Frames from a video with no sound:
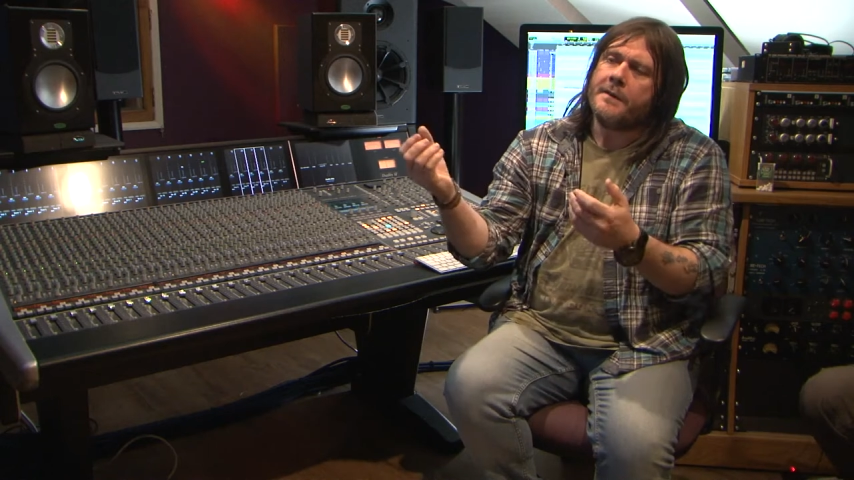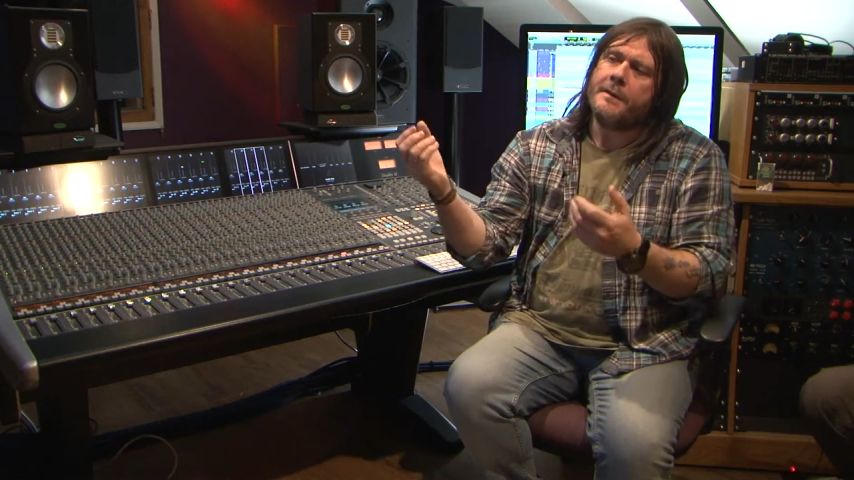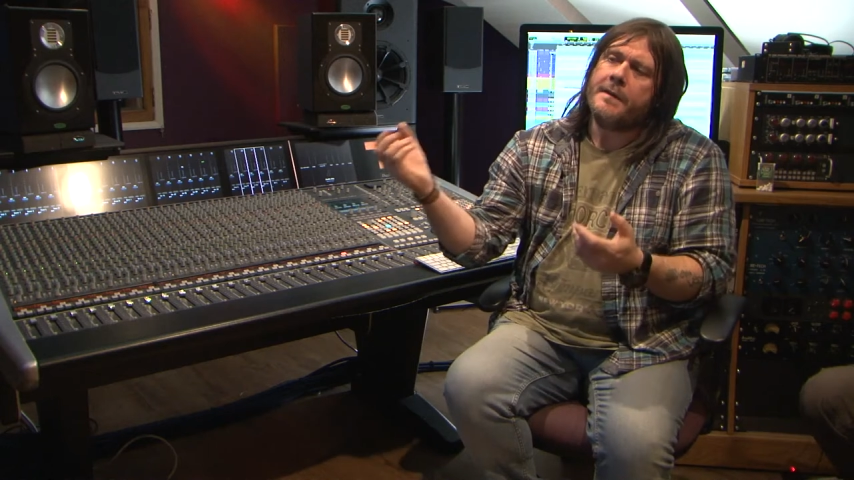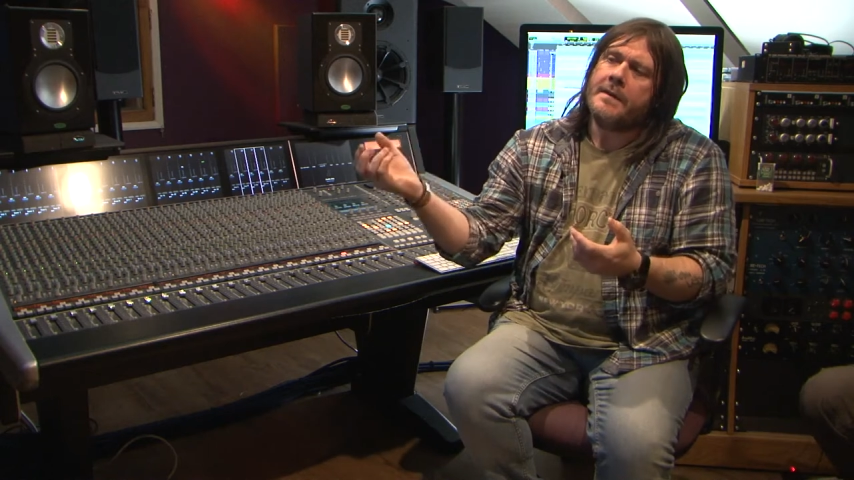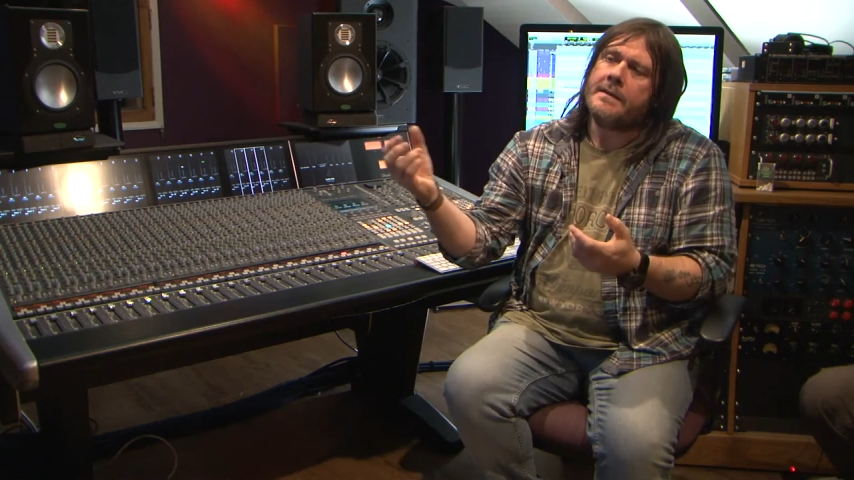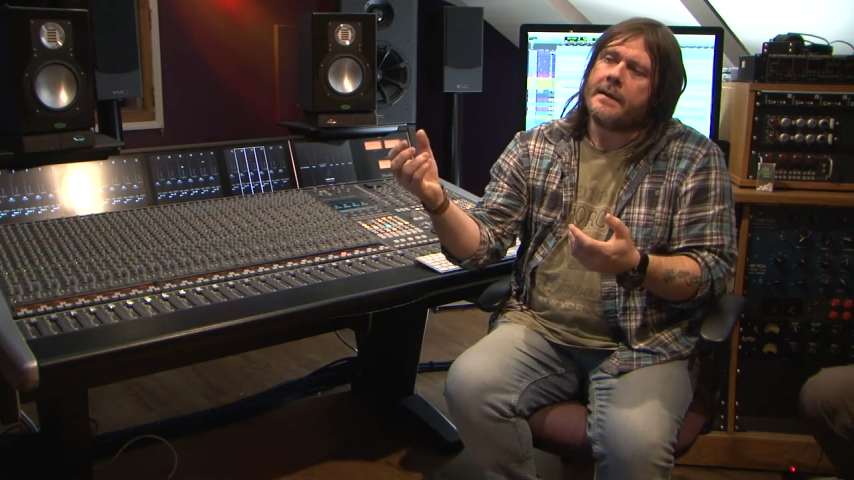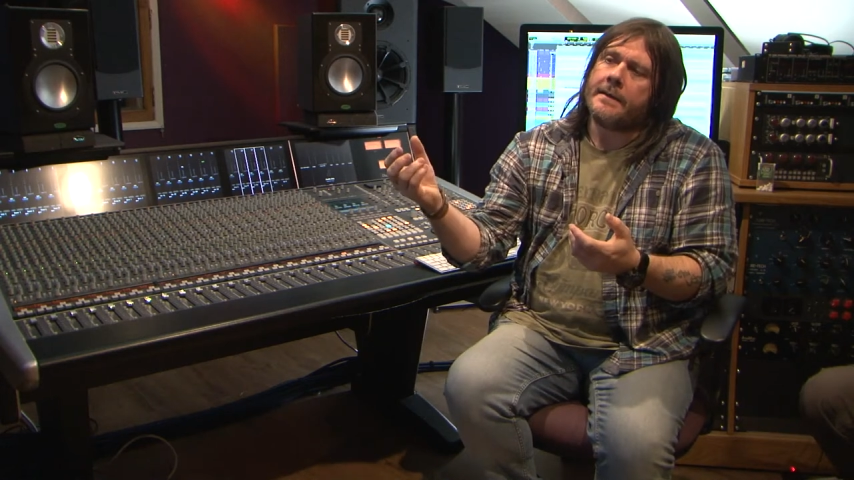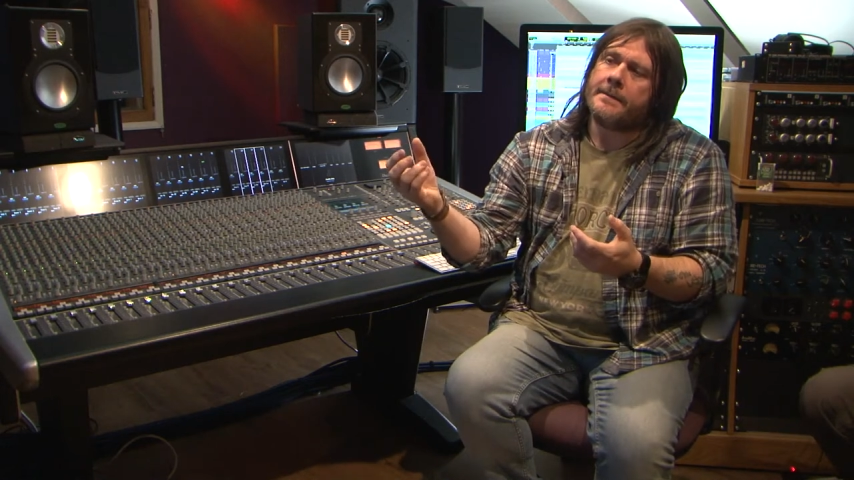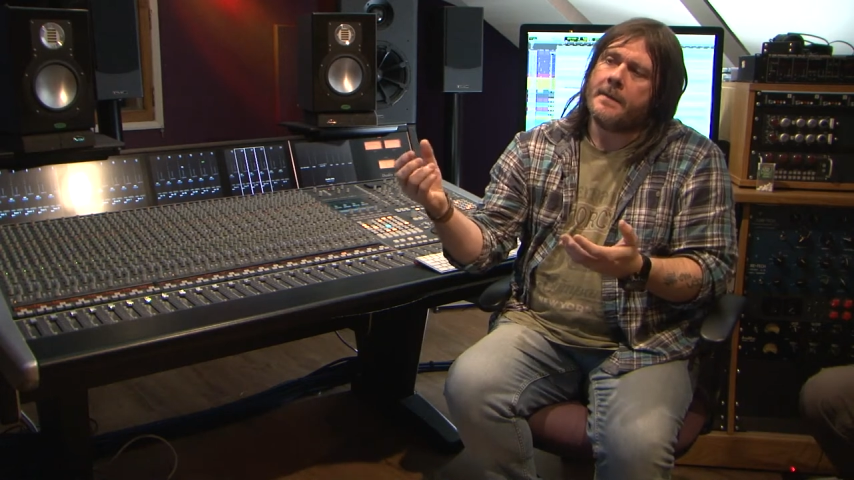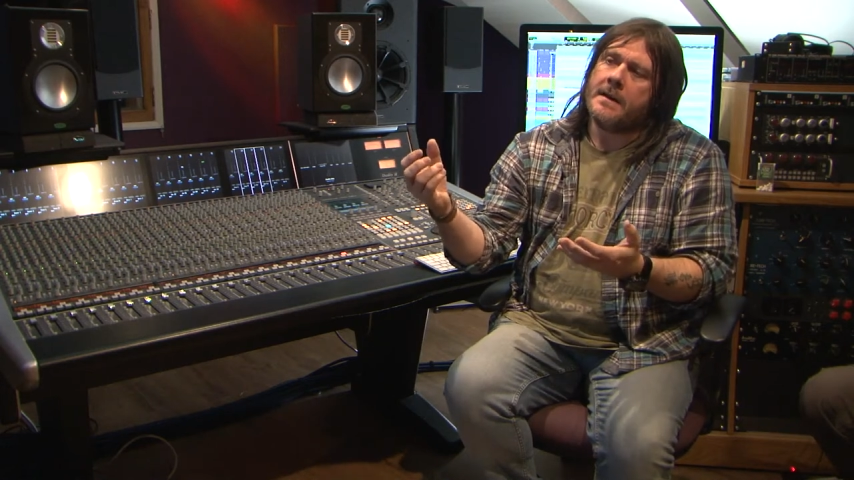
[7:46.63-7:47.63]
to feed
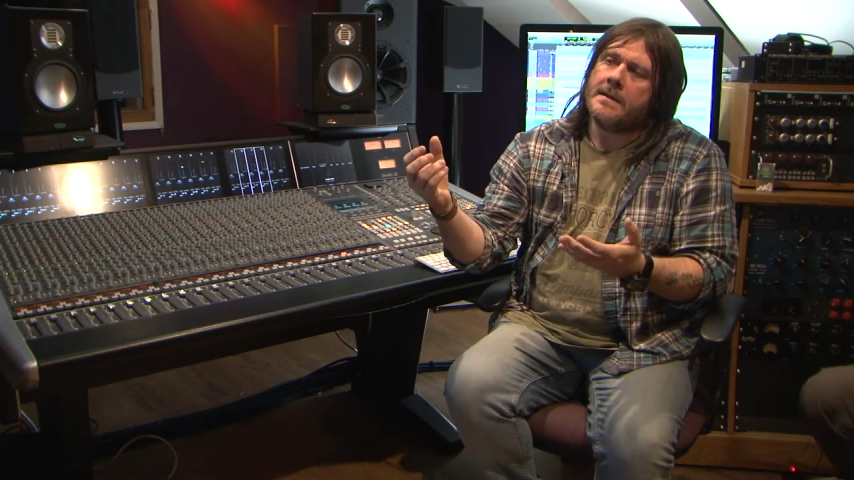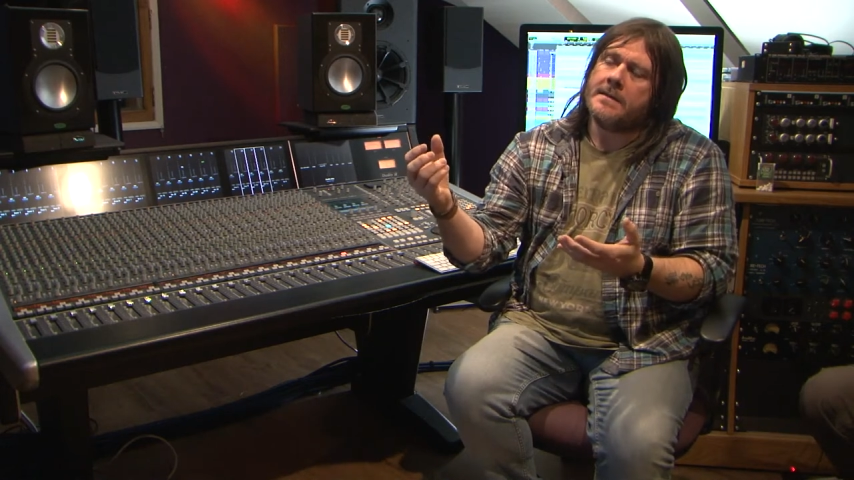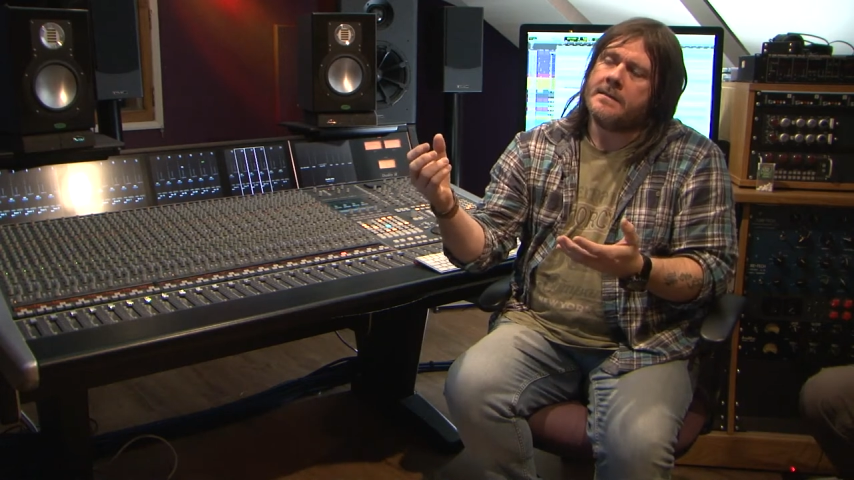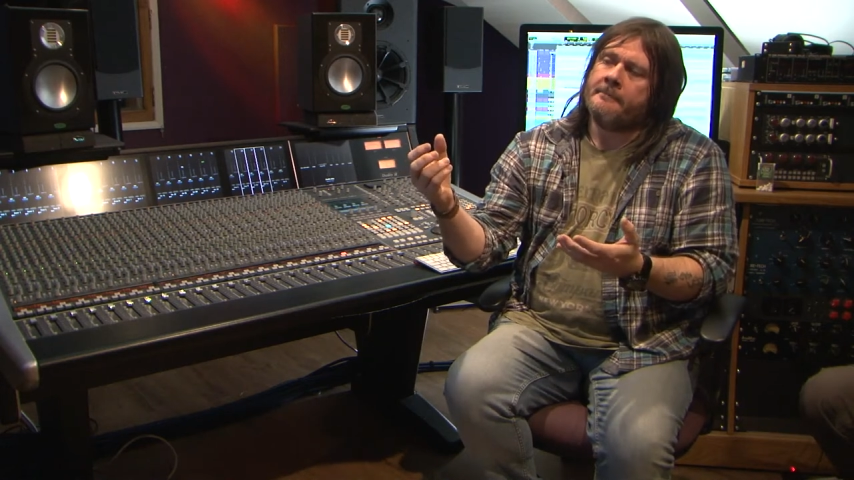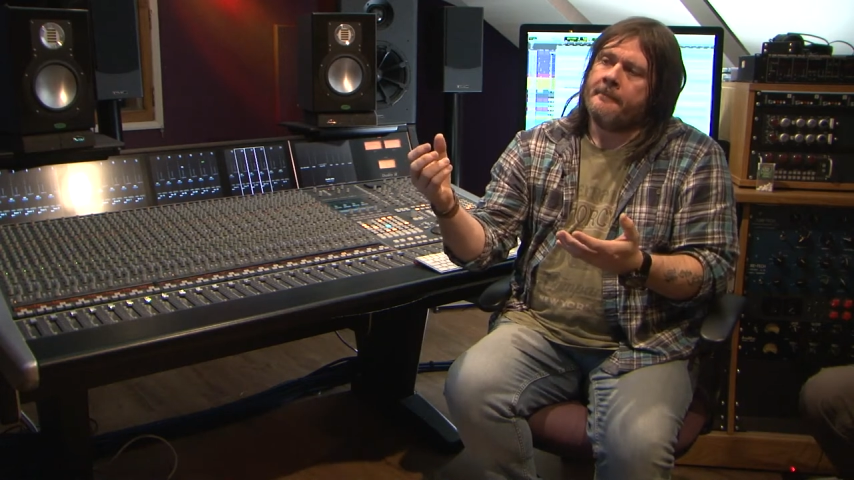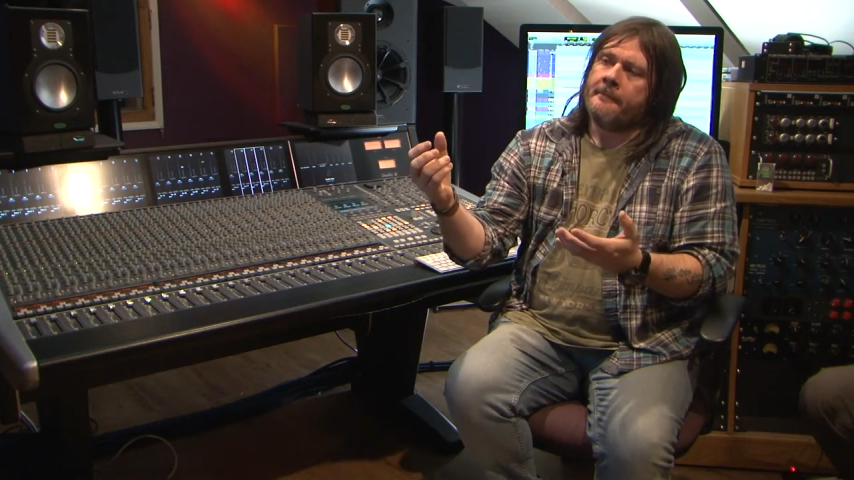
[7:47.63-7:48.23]
it is